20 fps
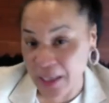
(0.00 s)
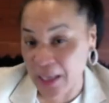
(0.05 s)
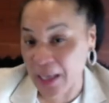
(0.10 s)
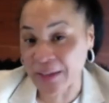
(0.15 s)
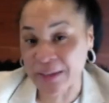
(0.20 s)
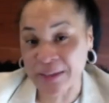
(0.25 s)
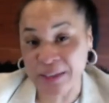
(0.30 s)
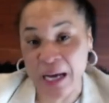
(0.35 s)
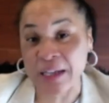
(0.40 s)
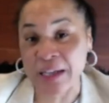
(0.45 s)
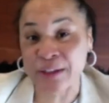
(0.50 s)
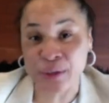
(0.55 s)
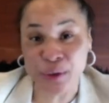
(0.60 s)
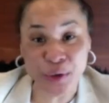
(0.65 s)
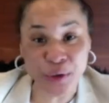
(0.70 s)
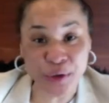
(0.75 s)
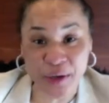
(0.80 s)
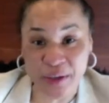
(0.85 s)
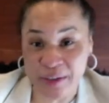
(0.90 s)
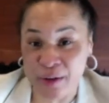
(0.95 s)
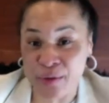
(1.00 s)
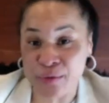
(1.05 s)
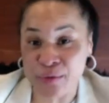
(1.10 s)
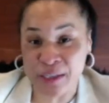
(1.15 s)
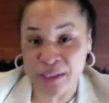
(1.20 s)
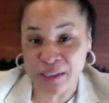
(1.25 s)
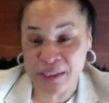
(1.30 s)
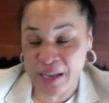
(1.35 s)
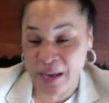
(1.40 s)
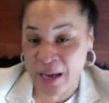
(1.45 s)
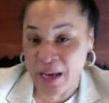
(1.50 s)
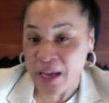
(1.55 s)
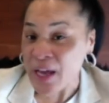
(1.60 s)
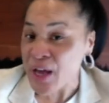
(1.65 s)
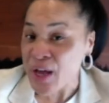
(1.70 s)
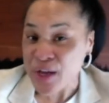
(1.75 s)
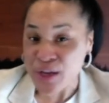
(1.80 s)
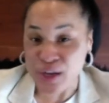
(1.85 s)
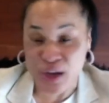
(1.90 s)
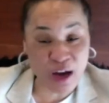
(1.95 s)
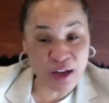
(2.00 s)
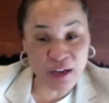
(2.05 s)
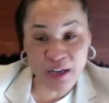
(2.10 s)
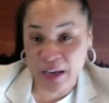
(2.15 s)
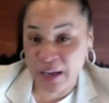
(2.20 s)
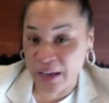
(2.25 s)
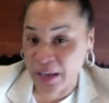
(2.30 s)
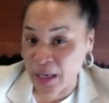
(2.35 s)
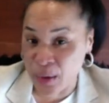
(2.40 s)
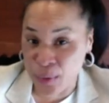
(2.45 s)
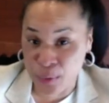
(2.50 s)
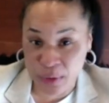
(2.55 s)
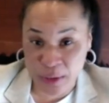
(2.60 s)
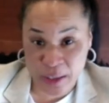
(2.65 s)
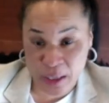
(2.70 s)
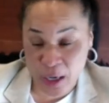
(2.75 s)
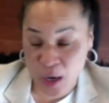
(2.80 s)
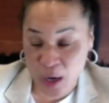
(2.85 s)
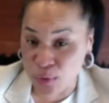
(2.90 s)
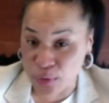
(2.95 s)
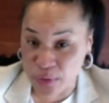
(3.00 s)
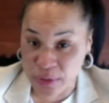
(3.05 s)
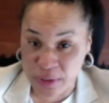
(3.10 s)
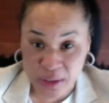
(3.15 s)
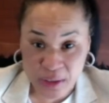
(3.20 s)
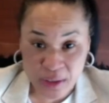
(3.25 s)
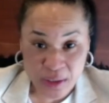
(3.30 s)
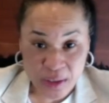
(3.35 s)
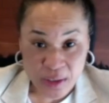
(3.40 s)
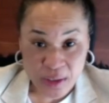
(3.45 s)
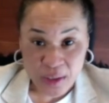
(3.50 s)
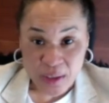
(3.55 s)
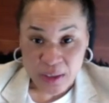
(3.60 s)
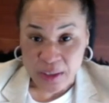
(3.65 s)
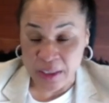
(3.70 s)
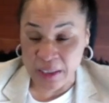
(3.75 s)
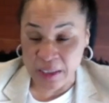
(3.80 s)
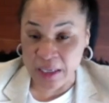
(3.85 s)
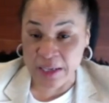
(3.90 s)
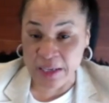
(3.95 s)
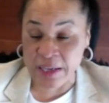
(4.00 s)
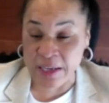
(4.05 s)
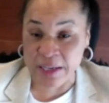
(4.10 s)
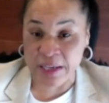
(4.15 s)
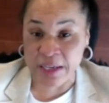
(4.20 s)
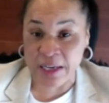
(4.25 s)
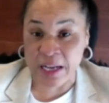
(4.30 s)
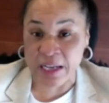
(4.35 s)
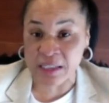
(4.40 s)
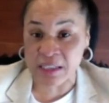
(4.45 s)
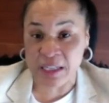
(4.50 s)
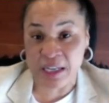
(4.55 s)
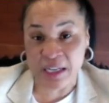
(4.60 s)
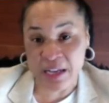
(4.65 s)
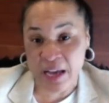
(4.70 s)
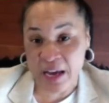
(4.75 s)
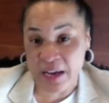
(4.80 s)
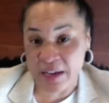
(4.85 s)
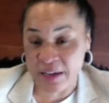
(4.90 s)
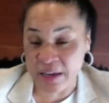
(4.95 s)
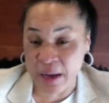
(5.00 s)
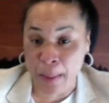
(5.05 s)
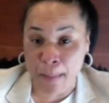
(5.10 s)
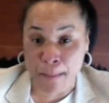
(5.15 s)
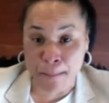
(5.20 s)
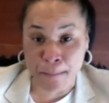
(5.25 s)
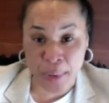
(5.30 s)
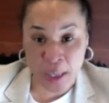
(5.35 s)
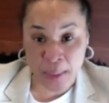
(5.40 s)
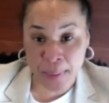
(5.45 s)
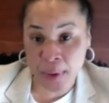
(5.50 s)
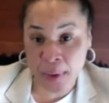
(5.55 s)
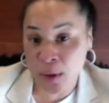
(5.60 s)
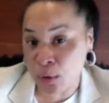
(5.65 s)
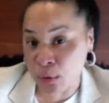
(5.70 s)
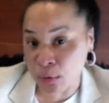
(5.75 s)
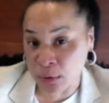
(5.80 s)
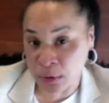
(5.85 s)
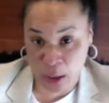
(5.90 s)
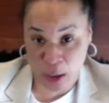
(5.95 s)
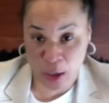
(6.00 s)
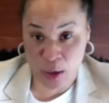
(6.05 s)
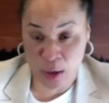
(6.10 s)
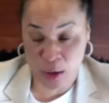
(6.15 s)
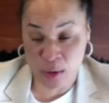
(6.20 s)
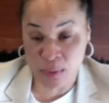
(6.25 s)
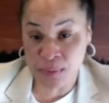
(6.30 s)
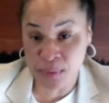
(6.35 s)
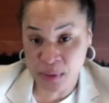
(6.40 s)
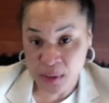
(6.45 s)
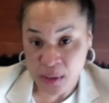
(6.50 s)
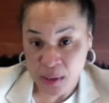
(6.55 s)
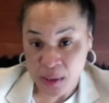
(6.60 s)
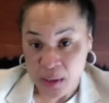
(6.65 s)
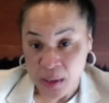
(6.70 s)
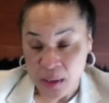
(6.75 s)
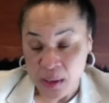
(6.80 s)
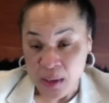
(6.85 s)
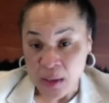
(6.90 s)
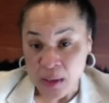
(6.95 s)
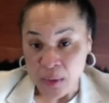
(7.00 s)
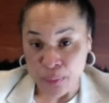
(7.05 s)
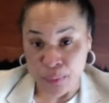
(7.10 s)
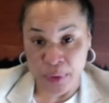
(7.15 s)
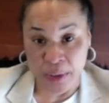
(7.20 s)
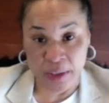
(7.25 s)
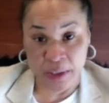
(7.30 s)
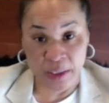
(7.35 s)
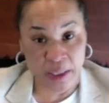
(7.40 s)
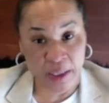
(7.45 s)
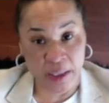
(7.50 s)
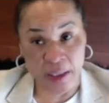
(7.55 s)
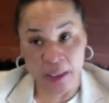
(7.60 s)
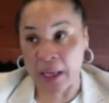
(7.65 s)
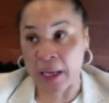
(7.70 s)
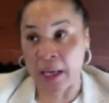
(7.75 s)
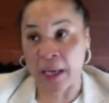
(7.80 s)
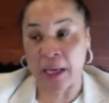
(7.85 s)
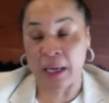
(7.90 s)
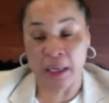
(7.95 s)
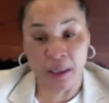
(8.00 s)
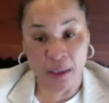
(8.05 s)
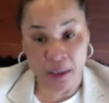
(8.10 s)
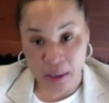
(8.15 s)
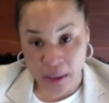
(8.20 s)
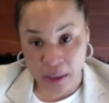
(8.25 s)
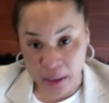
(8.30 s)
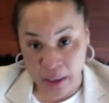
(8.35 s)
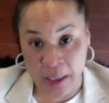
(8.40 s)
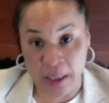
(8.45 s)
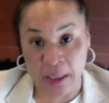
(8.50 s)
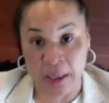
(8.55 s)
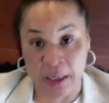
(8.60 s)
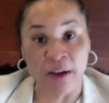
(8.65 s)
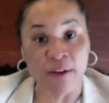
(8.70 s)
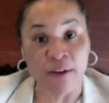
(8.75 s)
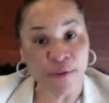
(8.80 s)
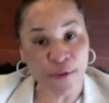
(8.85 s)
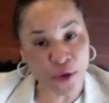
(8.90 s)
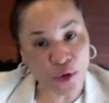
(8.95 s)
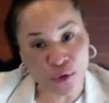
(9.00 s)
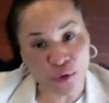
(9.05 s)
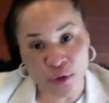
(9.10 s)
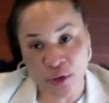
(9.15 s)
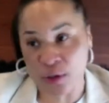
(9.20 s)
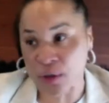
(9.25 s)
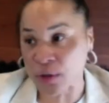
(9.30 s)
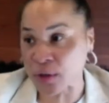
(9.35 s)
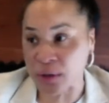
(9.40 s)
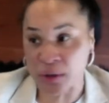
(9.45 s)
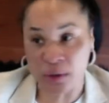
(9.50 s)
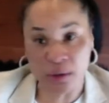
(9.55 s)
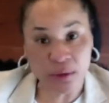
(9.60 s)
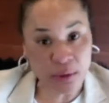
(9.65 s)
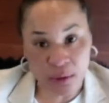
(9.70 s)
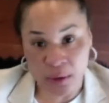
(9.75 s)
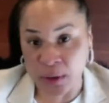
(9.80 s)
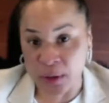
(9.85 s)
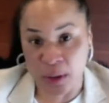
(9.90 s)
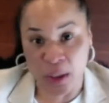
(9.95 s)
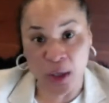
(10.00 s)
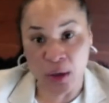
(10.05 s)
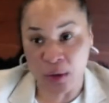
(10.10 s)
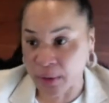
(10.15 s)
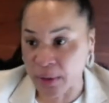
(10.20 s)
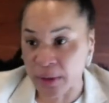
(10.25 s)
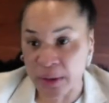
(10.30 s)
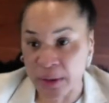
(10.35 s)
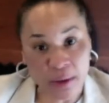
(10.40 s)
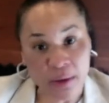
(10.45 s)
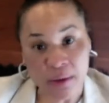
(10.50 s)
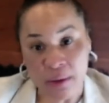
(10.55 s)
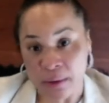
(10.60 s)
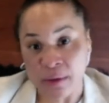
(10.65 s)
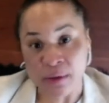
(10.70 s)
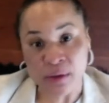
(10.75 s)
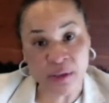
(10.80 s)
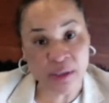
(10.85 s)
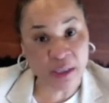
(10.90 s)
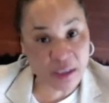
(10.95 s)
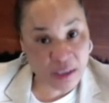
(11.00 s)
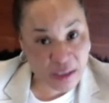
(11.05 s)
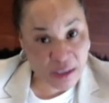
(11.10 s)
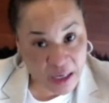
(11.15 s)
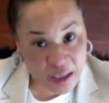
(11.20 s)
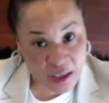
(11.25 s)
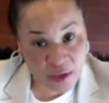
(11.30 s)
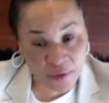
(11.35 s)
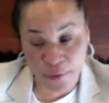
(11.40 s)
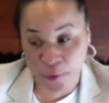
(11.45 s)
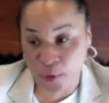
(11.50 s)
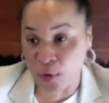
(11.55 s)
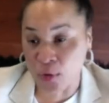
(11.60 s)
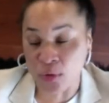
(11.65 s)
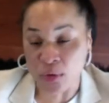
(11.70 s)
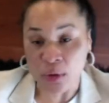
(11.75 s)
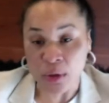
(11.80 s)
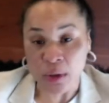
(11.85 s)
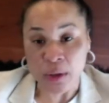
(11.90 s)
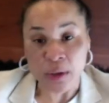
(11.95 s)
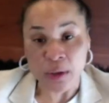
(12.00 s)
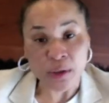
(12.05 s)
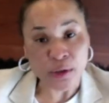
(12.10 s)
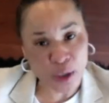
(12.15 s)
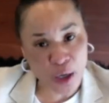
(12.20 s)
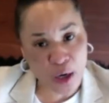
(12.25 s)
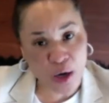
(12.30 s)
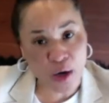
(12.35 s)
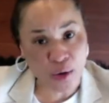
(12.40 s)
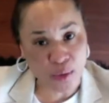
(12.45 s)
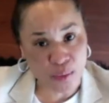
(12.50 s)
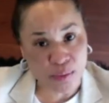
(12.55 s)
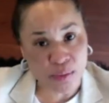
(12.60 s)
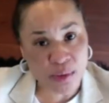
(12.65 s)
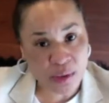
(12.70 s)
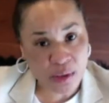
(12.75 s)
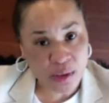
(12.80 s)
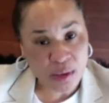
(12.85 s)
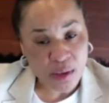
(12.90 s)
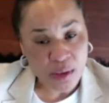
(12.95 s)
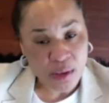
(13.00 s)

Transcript: I, I told her that was exact. Y'all not equally yoked. And, and I said, not in a biblical terms, but in a in a future, you know, successful terms.